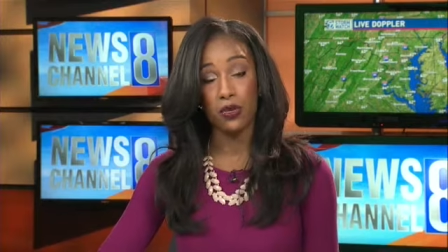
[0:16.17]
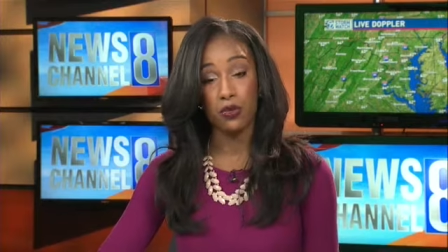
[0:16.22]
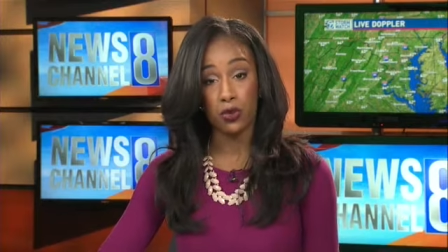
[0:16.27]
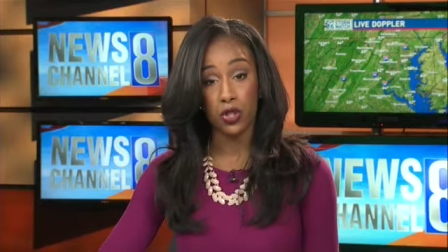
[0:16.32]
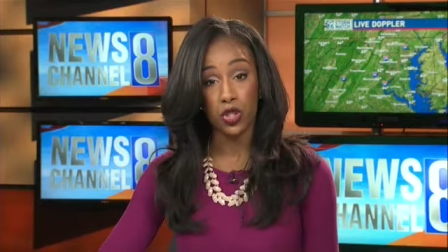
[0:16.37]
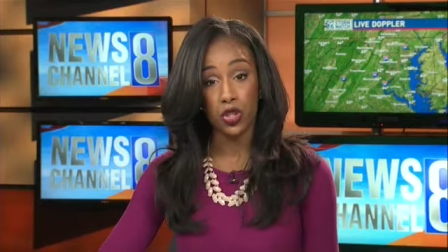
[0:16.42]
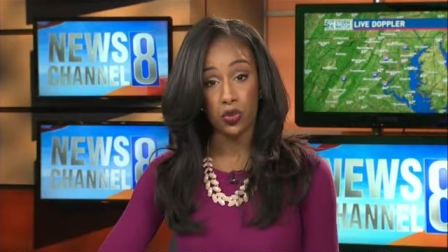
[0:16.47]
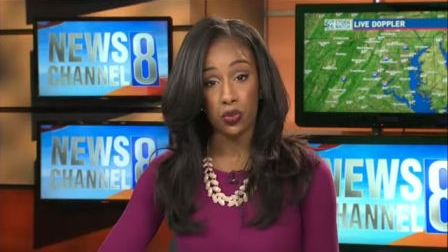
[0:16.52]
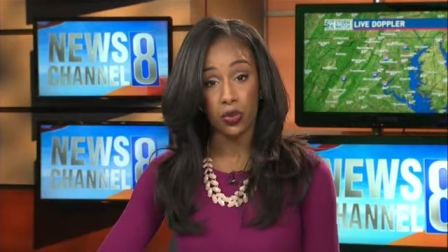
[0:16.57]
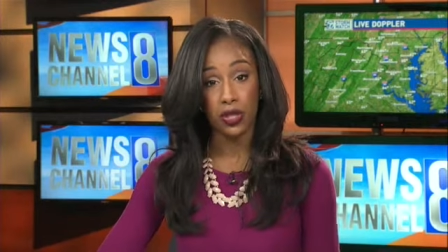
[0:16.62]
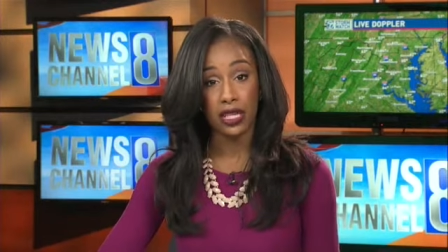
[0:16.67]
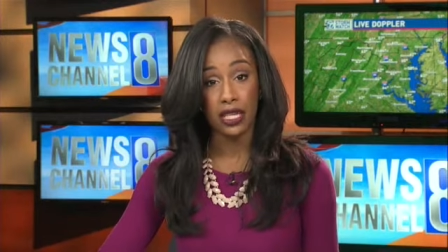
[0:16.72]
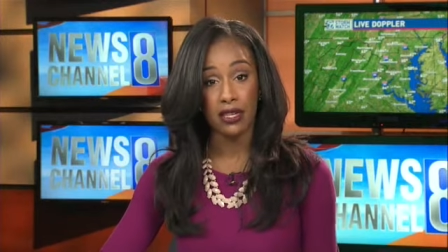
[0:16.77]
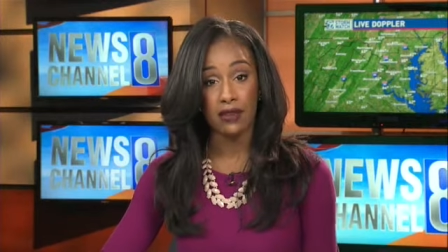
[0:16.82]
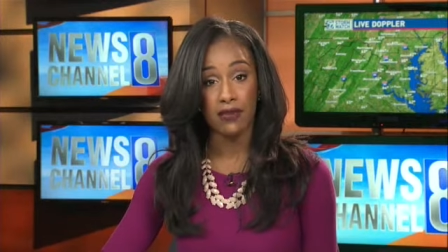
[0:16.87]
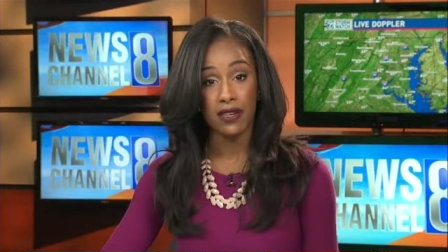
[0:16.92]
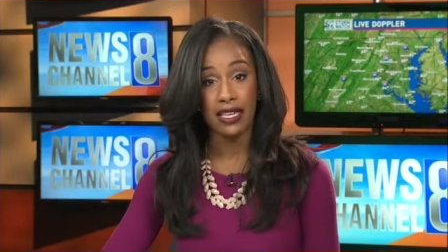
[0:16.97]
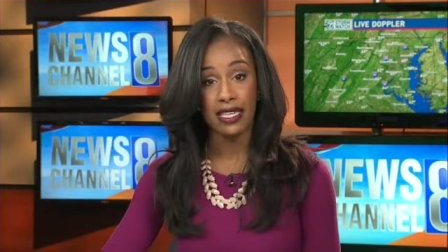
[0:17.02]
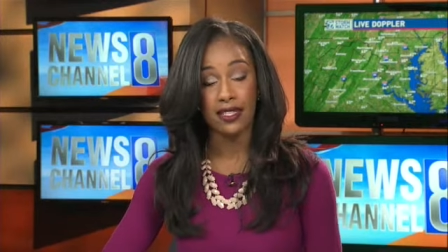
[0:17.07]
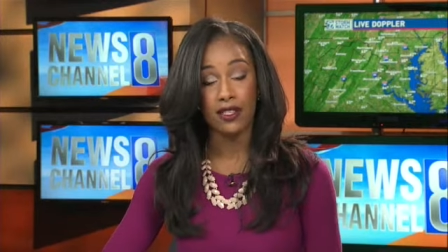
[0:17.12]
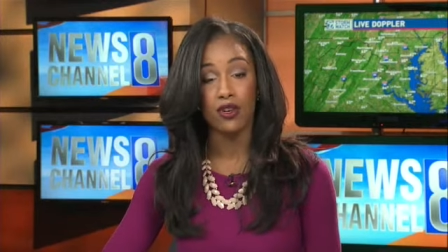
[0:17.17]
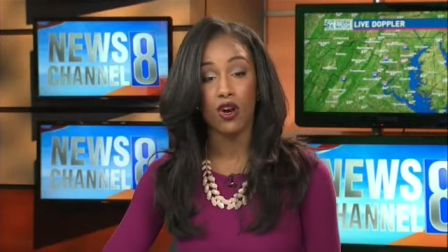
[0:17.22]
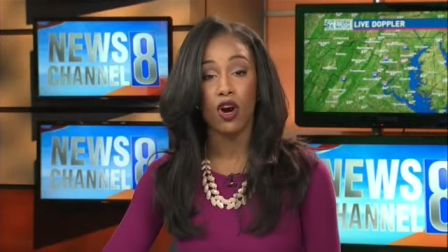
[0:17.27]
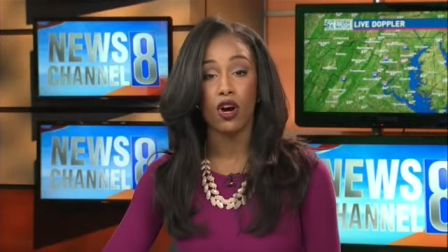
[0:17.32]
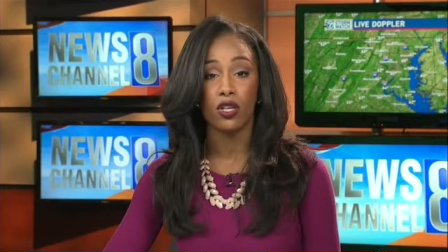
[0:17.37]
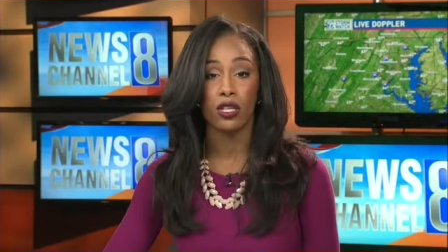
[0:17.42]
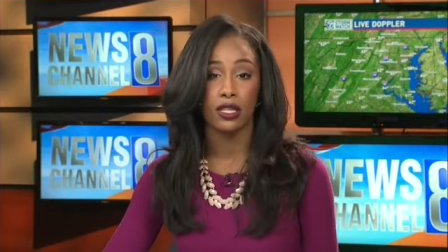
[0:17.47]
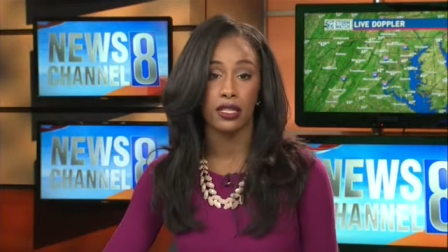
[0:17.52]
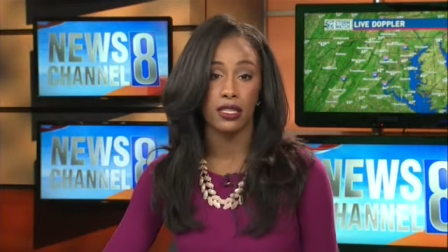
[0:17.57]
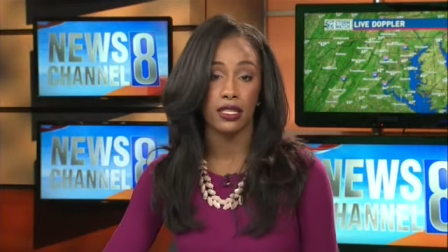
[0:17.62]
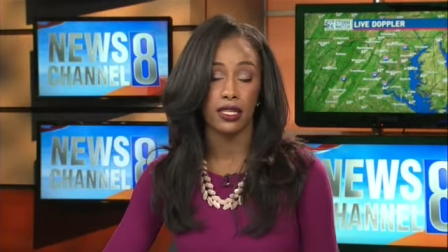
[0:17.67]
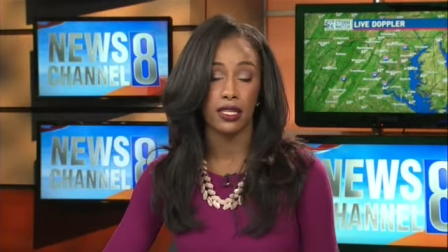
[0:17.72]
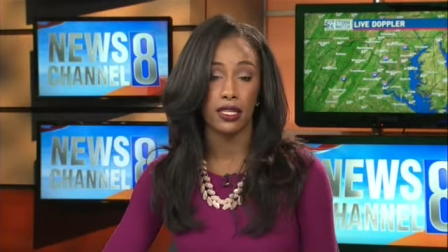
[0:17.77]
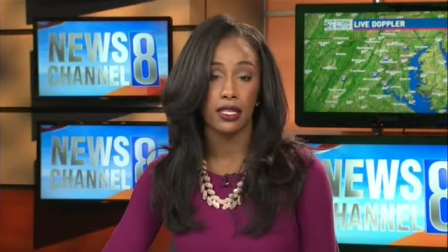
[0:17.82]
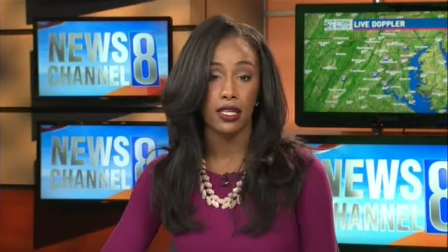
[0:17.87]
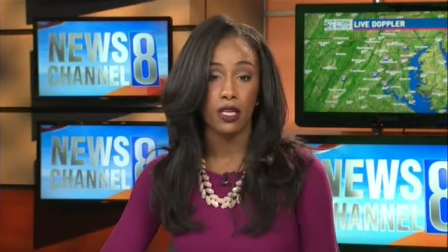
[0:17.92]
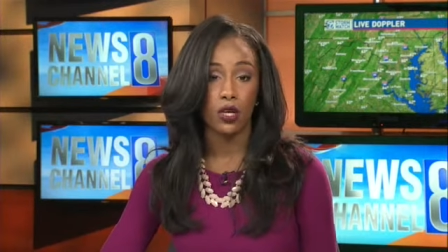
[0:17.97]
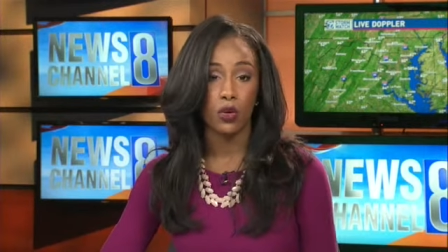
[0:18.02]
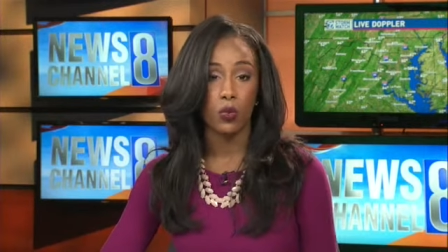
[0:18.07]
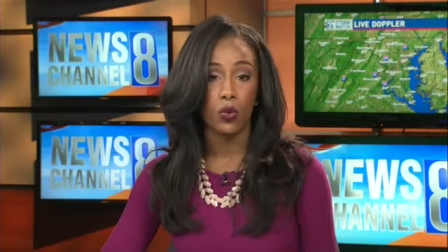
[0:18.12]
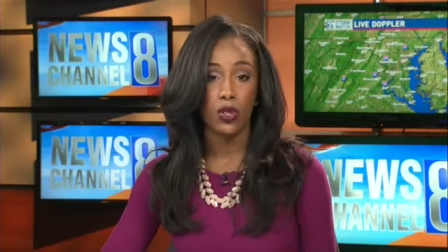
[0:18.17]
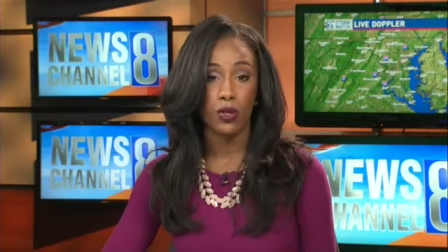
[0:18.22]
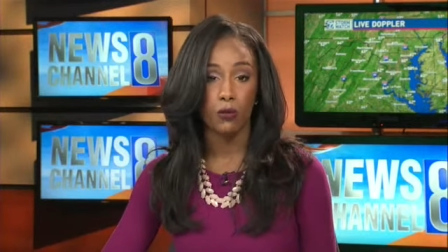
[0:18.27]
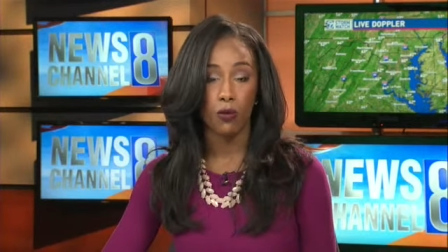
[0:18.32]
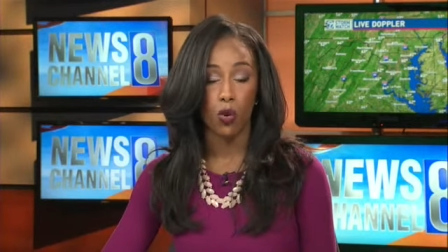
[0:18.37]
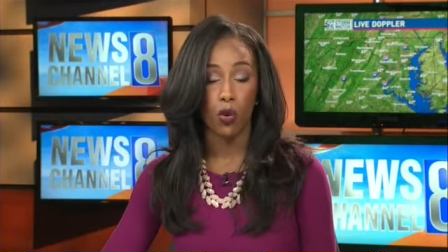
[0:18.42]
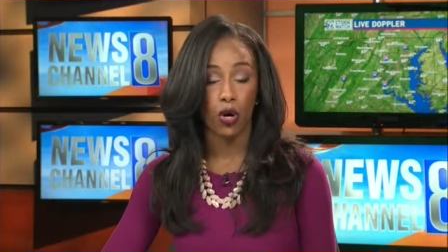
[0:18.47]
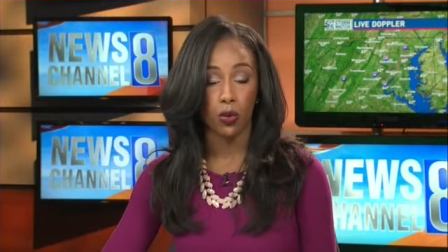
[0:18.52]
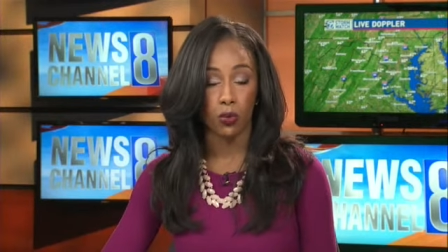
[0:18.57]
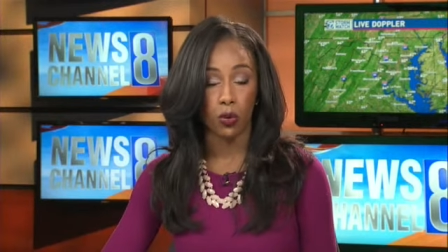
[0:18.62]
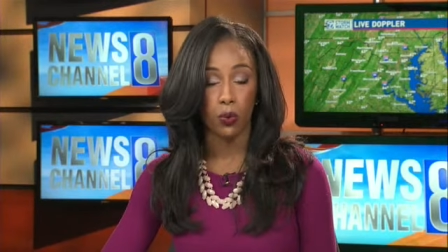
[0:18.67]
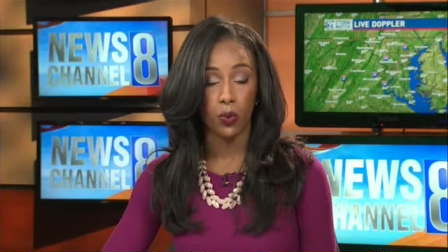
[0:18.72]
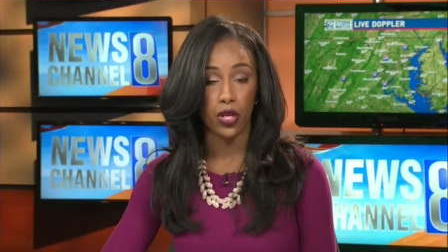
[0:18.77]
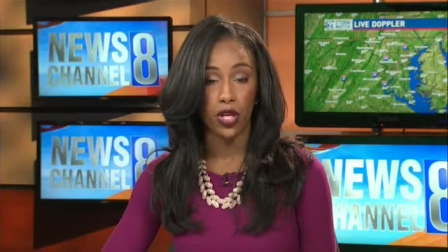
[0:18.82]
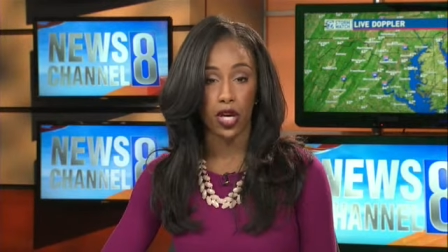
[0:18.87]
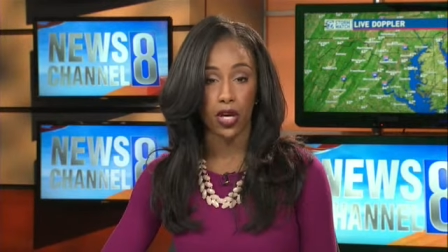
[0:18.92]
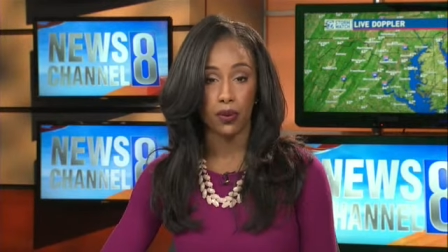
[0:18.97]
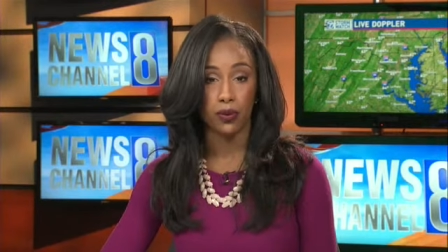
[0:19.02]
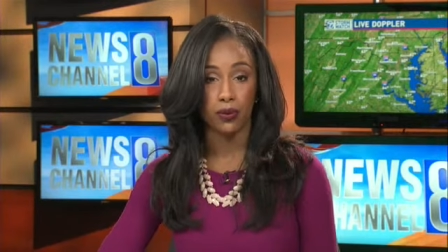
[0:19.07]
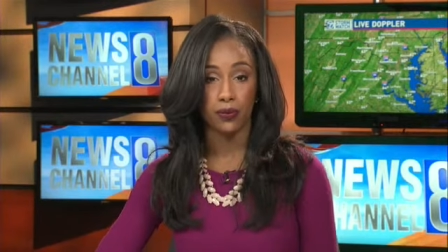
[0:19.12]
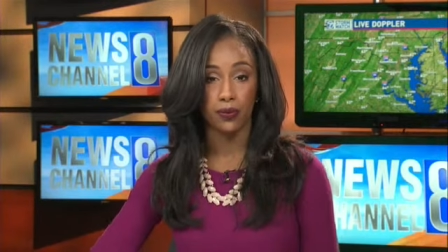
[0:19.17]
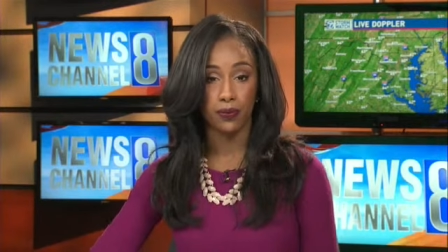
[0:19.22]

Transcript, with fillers: Richard Reeve is in Arlington with more on what we know.